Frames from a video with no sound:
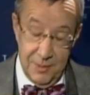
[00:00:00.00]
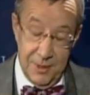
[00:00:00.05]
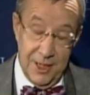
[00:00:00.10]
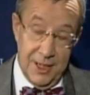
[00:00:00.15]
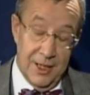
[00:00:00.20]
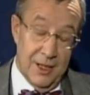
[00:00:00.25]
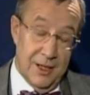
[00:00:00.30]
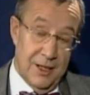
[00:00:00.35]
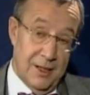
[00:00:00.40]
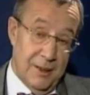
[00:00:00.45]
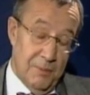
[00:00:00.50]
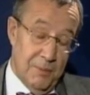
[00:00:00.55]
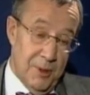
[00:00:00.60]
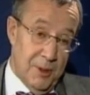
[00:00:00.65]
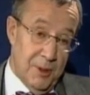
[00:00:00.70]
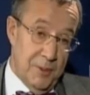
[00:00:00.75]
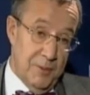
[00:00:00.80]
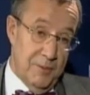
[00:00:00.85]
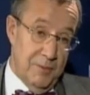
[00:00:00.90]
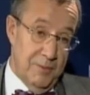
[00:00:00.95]

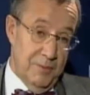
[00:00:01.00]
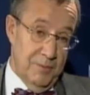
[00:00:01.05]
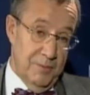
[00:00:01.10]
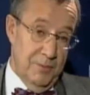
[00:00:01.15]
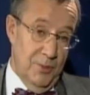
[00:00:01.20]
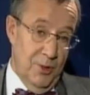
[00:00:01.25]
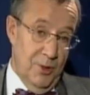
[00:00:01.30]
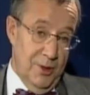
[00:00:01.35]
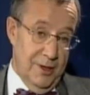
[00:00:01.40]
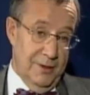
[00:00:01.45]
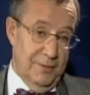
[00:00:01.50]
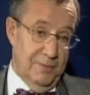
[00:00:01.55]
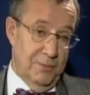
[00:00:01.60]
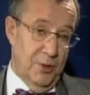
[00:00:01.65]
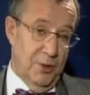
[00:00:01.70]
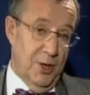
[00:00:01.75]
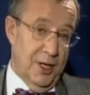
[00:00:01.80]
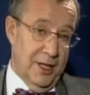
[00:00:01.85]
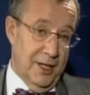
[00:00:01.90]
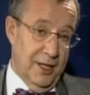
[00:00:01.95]
But more
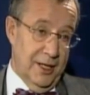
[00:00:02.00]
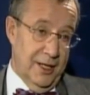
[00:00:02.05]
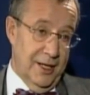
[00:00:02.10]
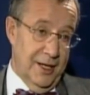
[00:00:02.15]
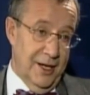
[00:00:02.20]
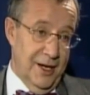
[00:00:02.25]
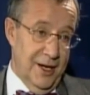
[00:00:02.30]
broadly,